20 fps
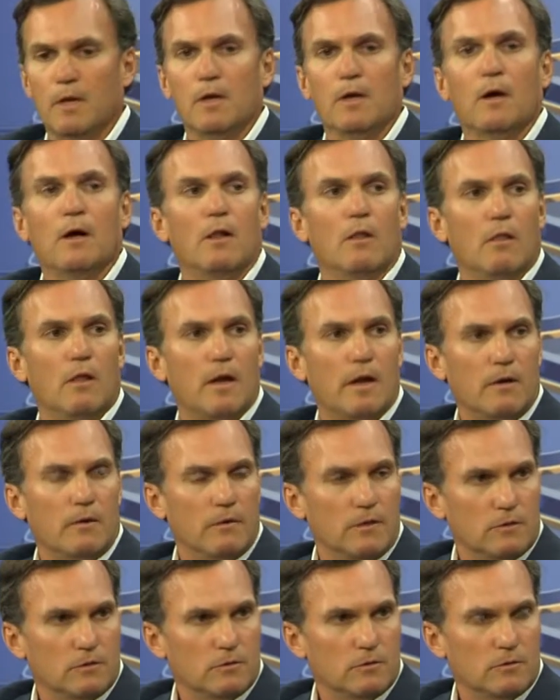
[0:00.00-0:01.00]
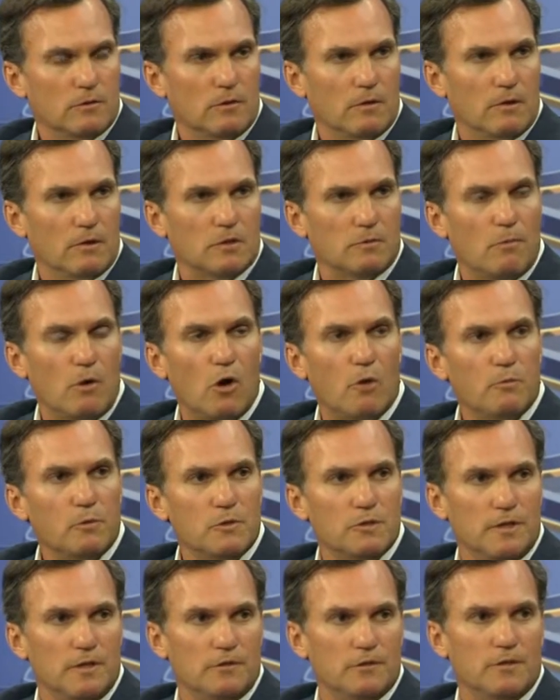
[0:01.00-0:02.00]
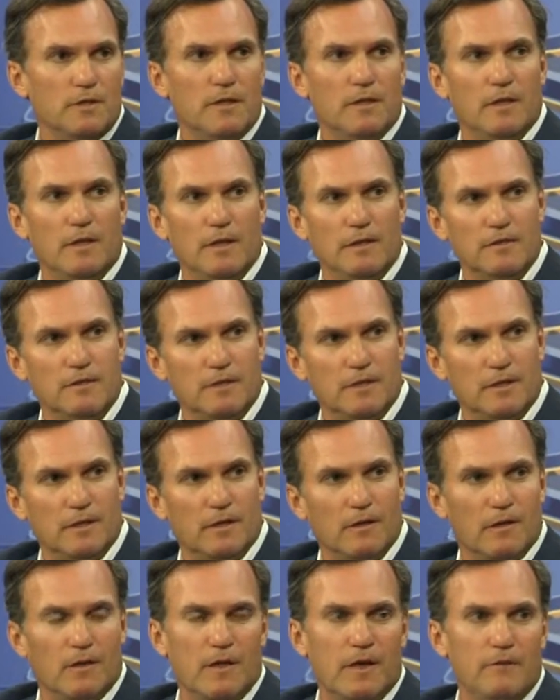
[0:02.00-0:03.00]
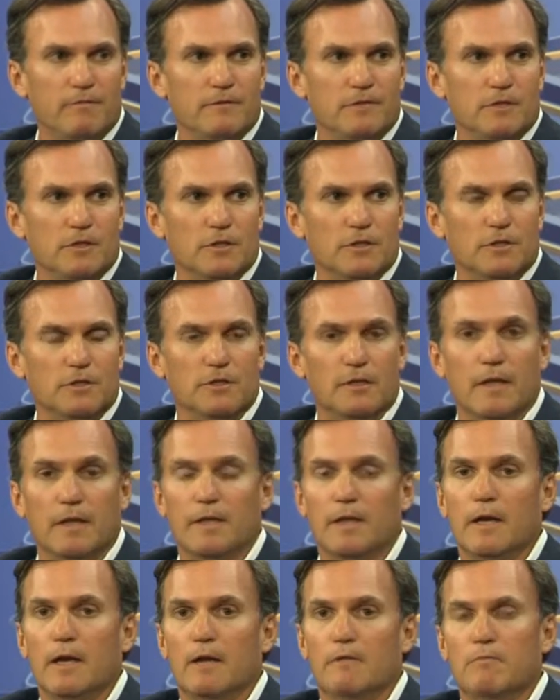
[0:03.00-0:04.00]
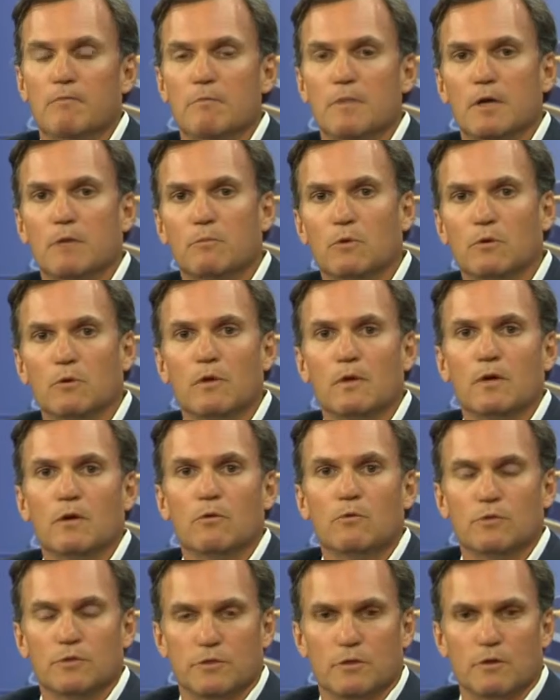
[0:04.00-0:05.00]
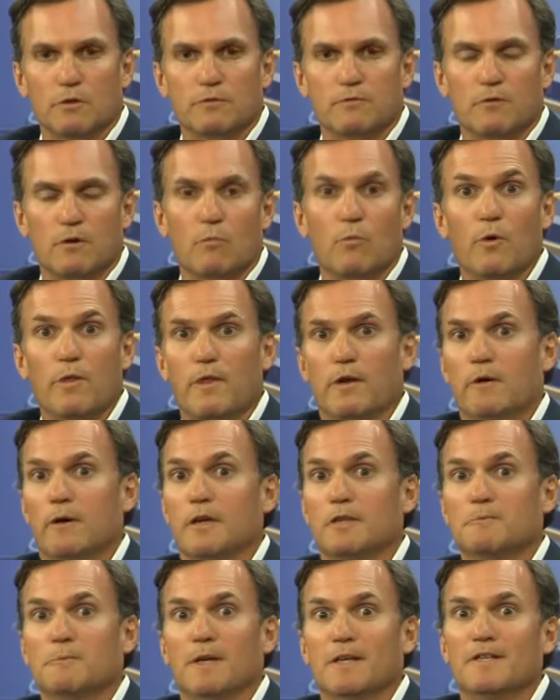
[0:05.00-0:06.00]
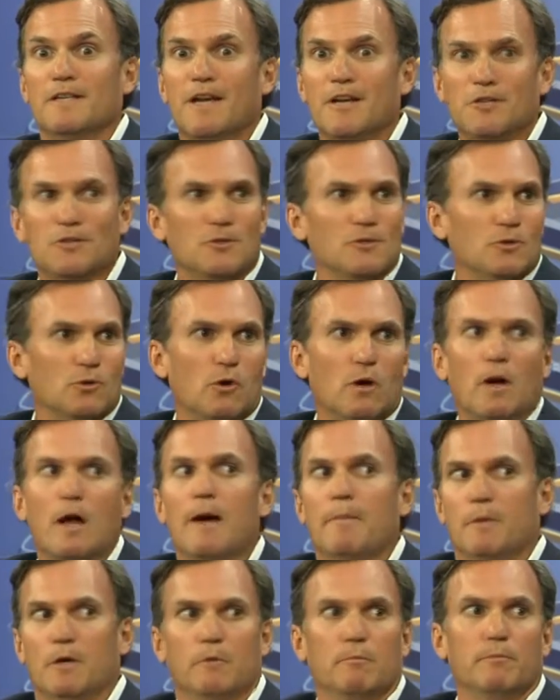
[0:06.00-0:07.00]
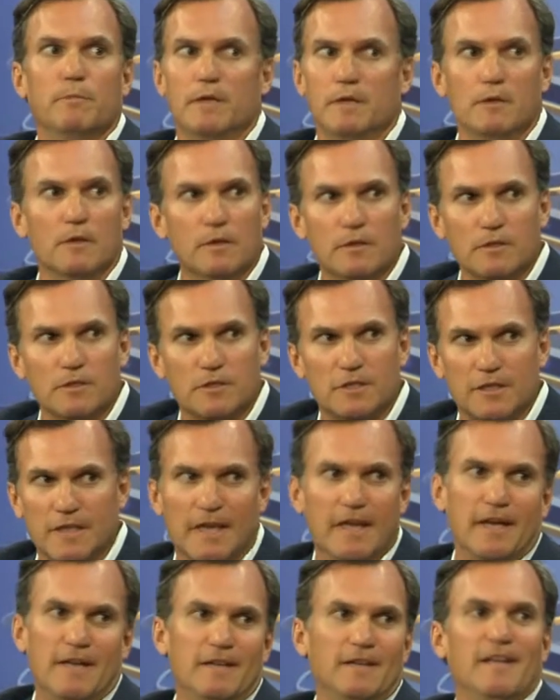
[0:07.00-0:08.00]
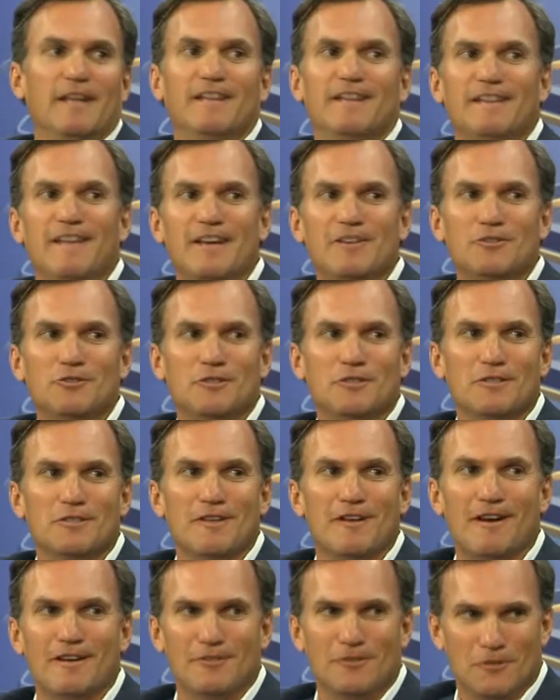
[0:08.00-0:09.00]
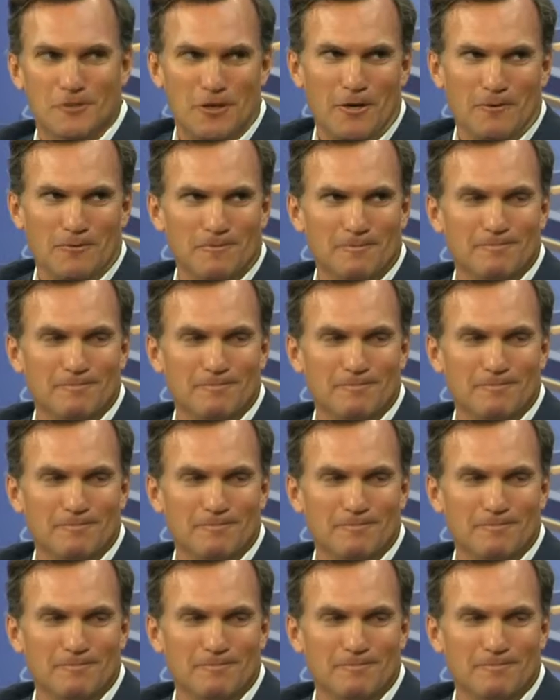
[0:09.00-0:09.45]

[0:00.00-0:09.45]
a lot of these small procedures that they see a lot of physicians that they have minimal results from when their expectations are, I'm going to be skinny, and that's just not so.